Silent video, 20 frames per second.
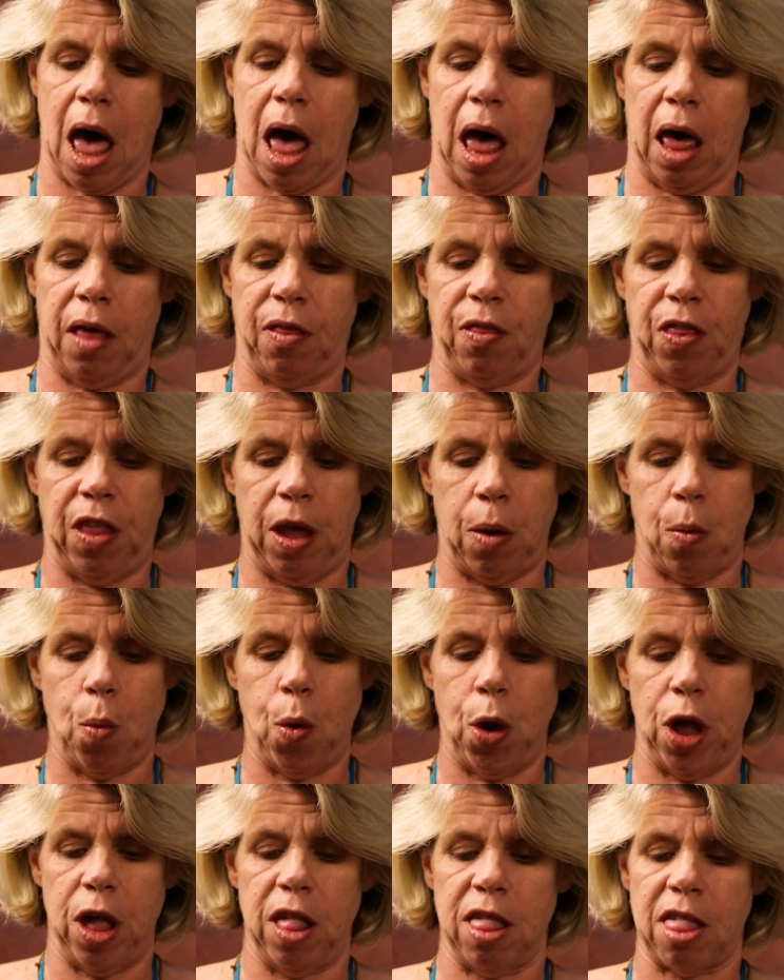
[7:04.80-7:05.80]
that
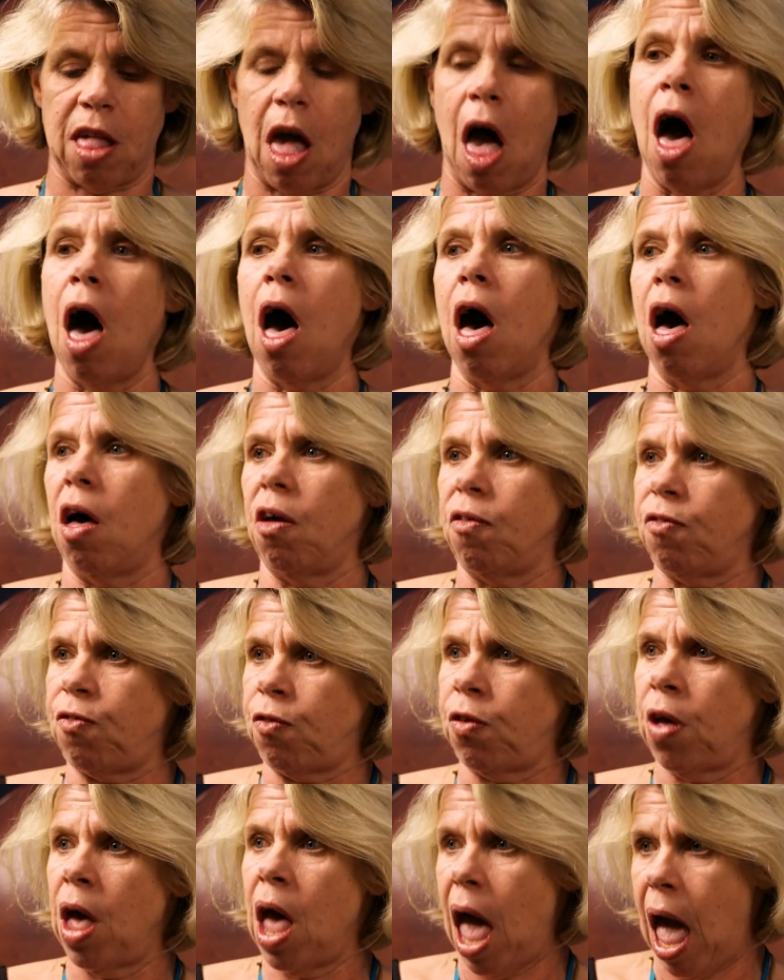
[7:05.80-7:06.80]
was
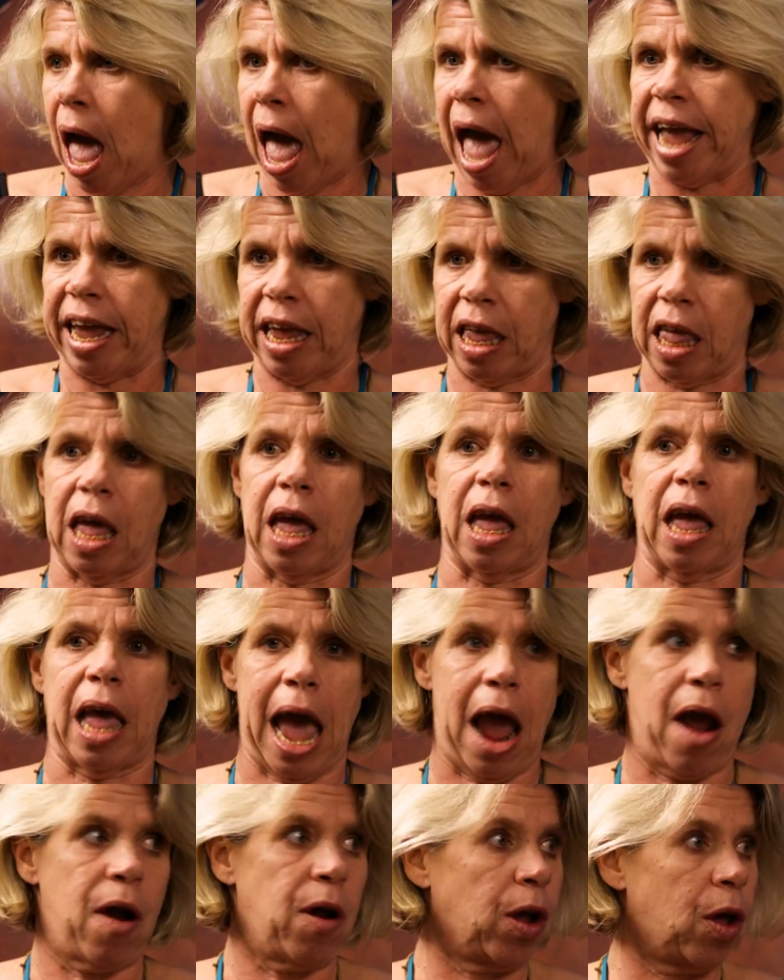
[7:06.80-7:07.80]
half 18
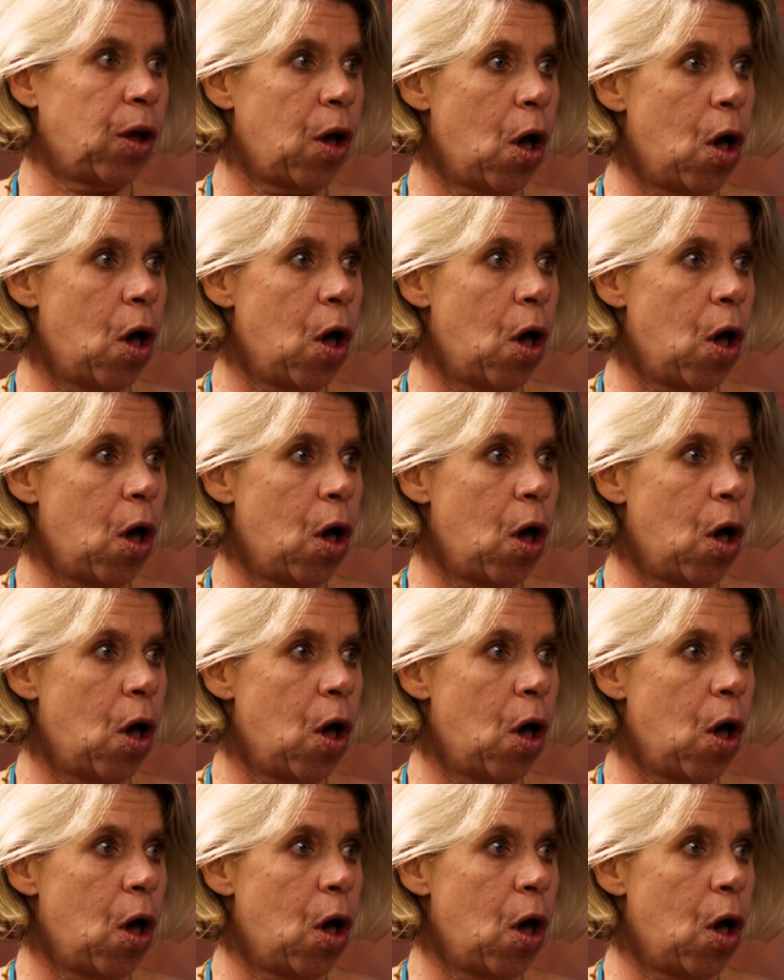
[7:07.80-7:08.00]
karat